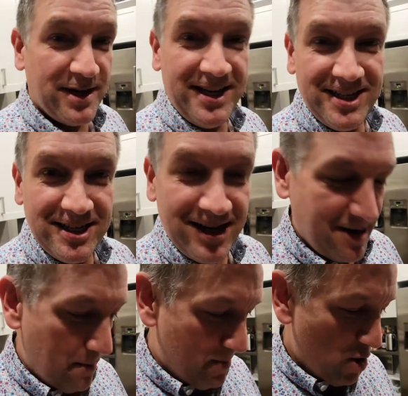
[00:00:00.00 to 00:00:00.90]
kitchen's like
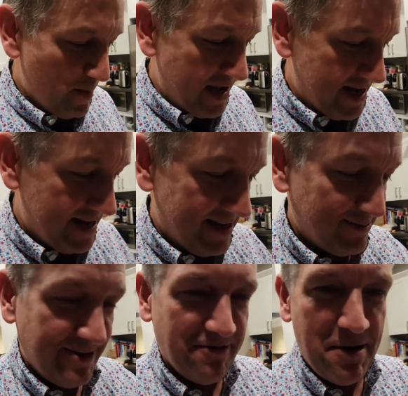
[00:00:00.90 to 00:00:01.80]
a bomb hit it. That's
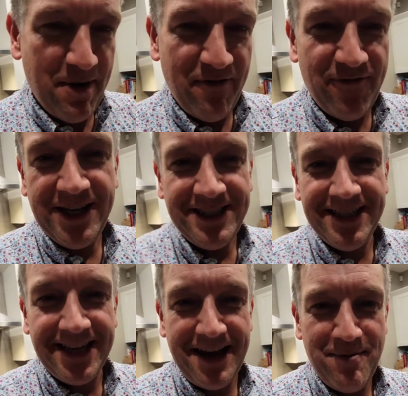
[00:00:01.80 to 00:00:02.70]
why I've got my face
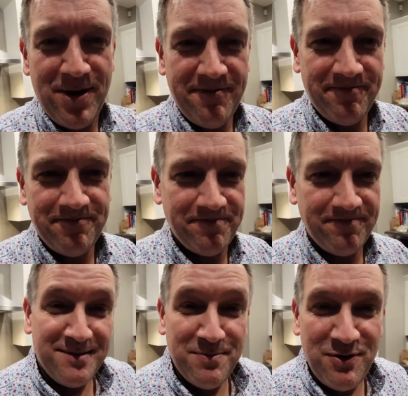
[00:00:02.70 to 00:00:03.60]
in the camera.
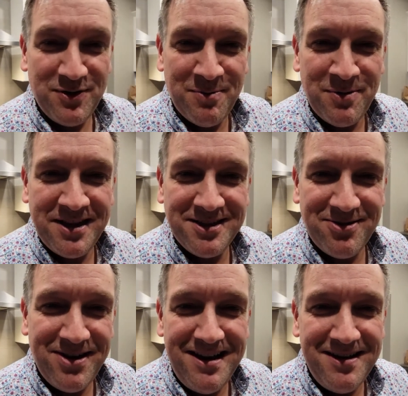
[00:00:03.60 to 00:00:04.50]
Let's move some things
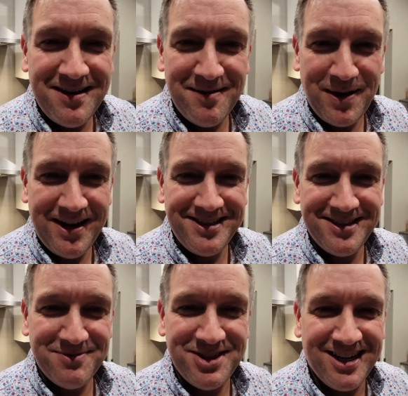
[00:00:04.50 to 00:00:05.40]
around, play
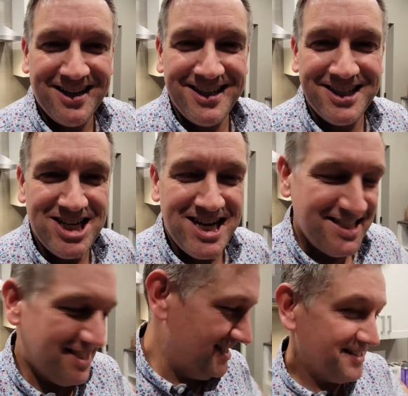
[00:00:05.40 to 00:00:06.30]
some juggling
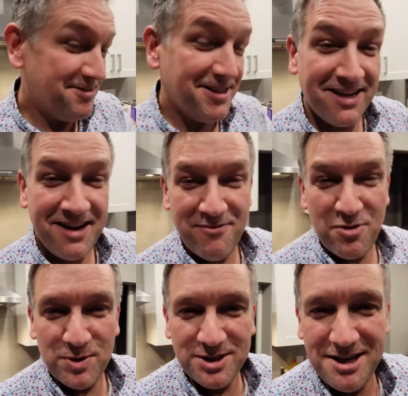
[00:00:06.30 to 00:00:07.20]
chess so I can have a
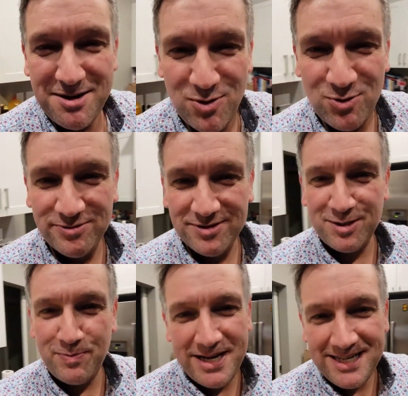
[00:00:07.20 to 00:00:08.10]
presentable
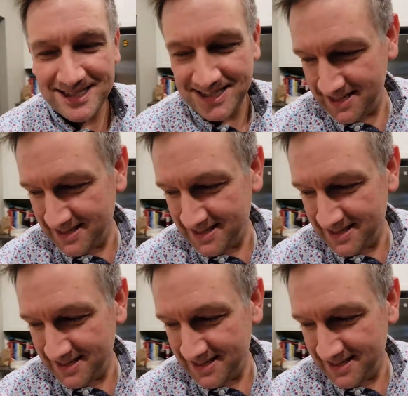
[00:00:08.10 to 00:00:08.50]
space,